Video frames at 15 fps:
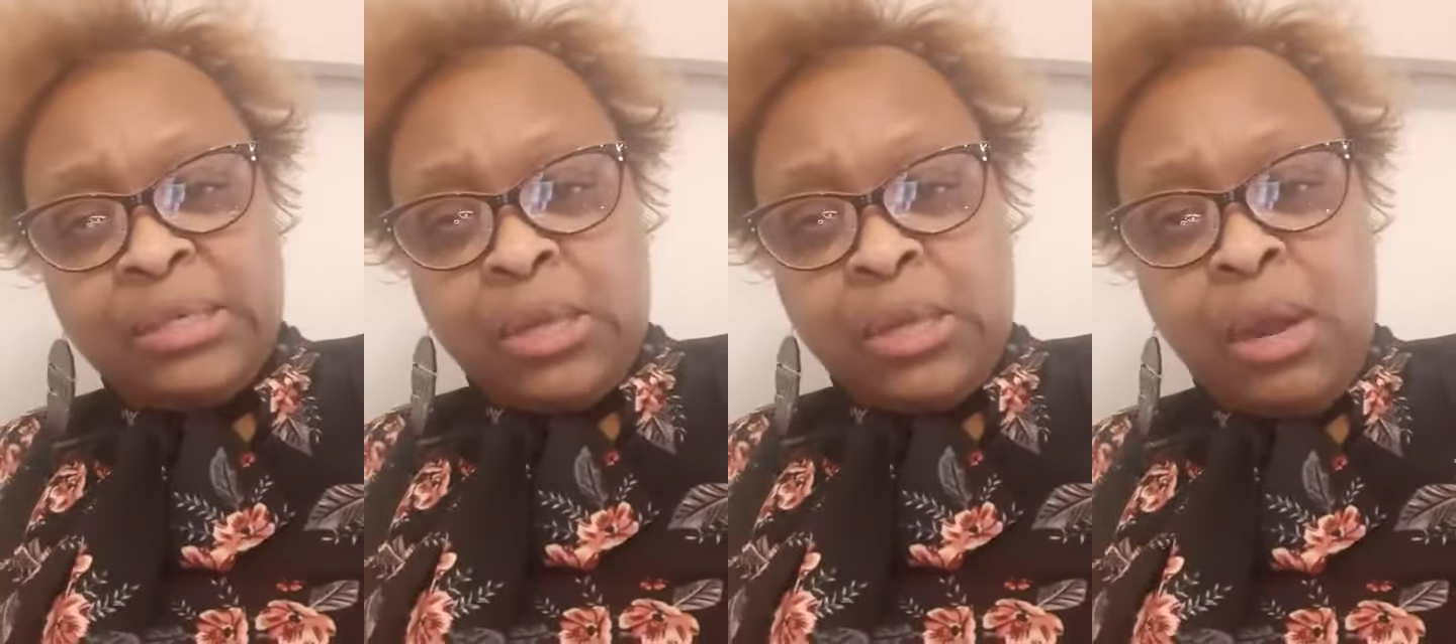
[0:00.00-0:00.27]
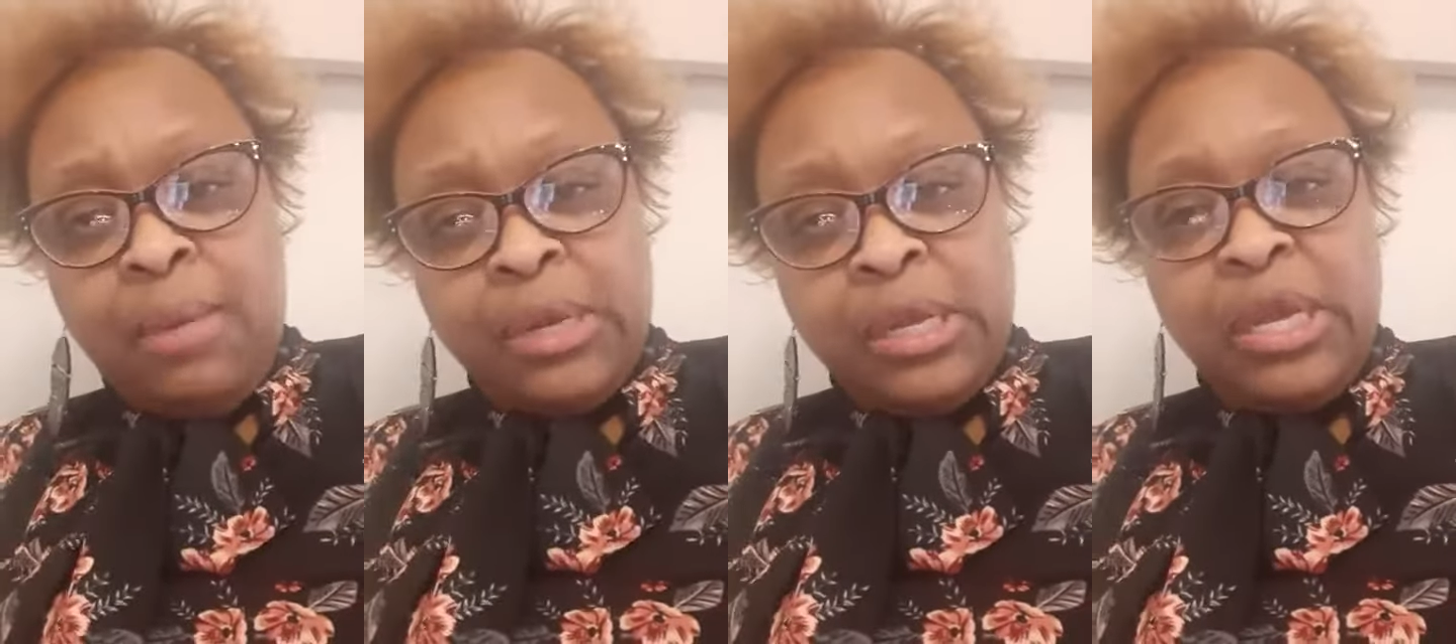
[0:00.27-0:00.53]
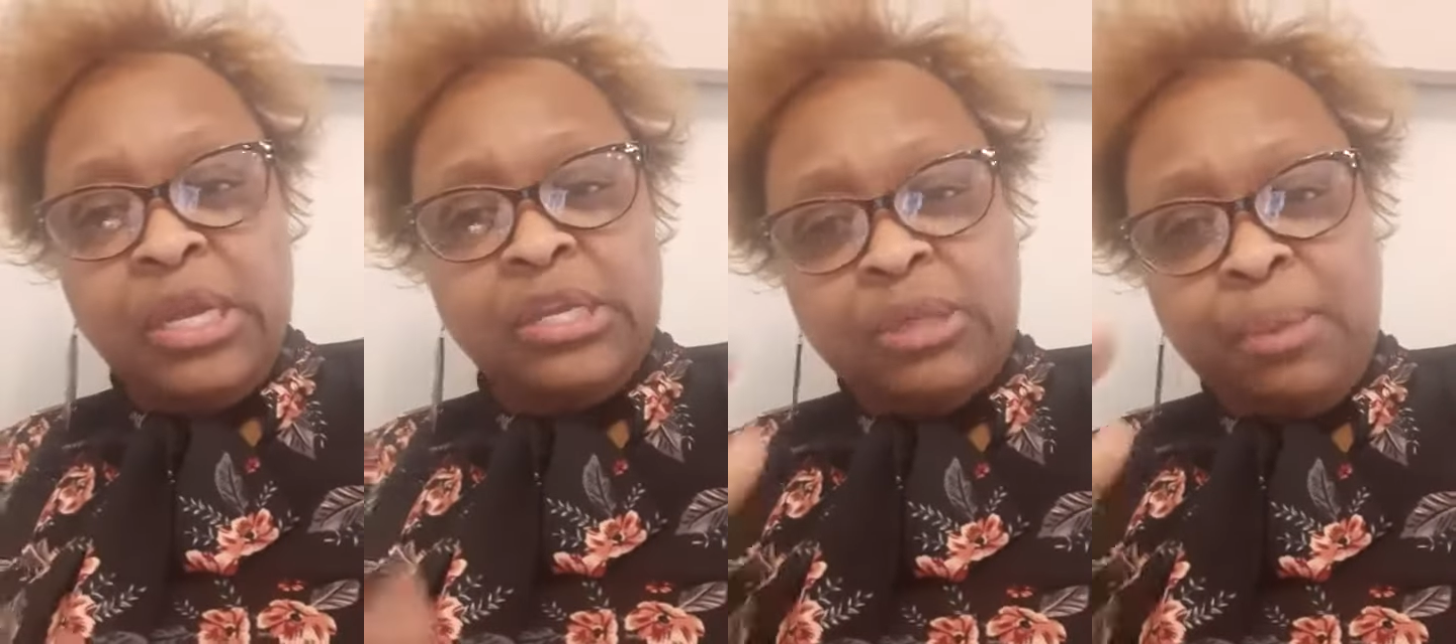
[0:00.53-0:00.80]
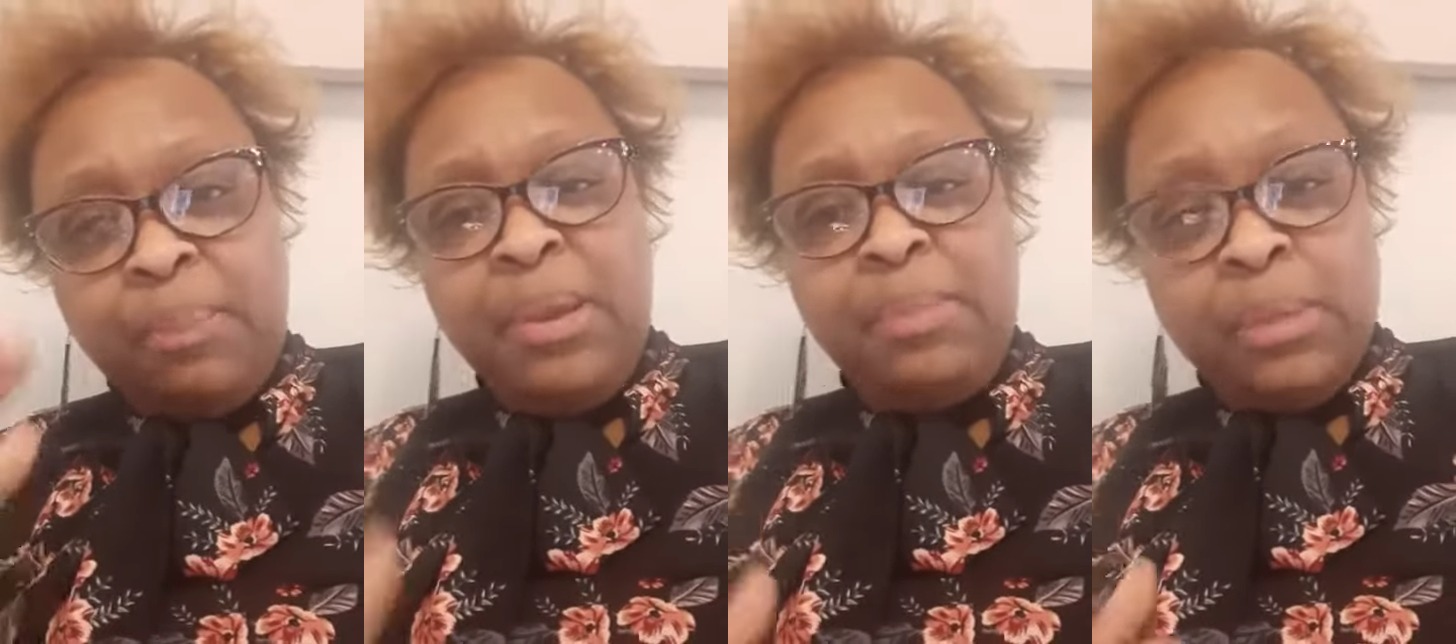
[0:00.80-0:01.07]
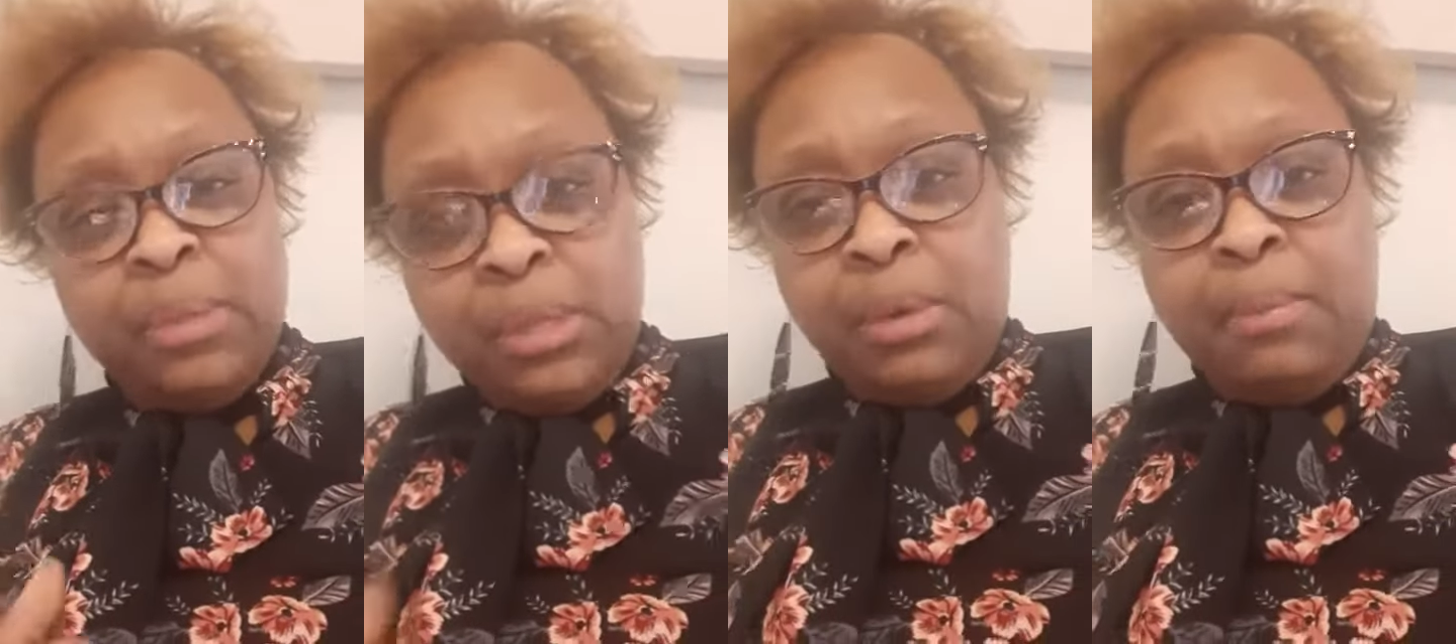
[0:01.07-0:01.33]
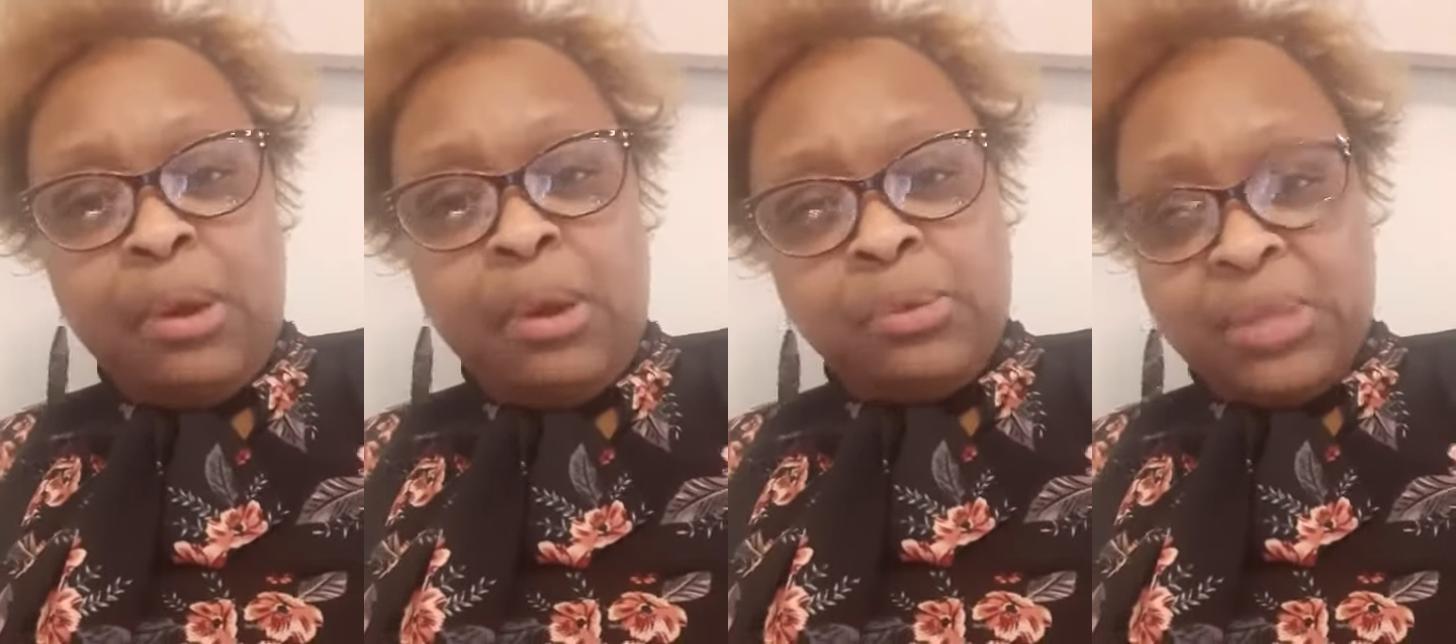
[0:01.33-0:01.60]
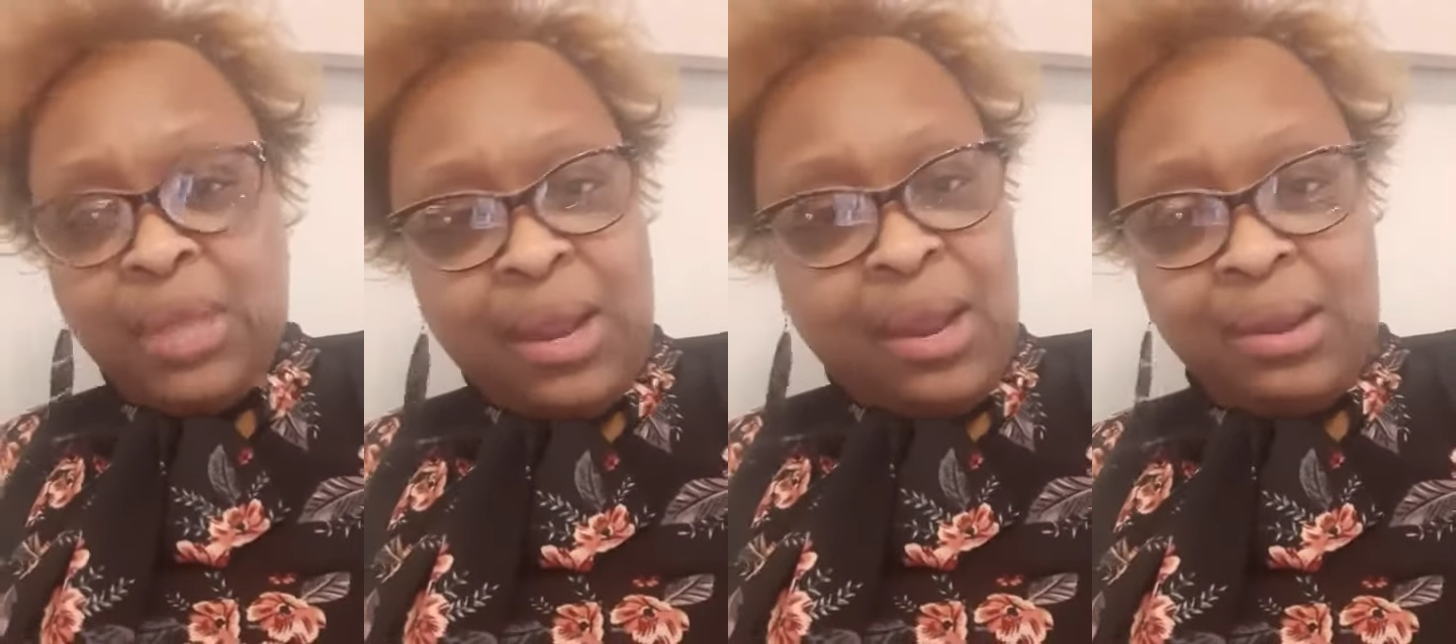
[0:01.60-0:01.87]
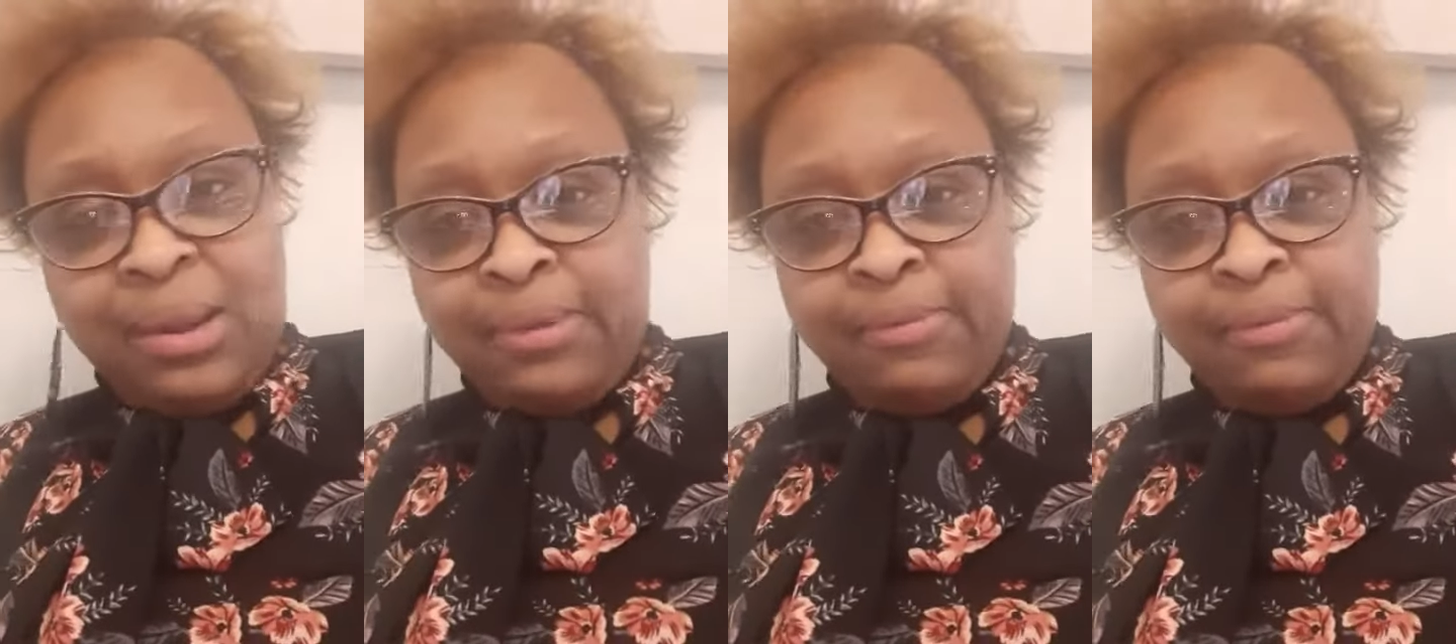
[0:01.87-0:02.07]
coming against the people of the Most High.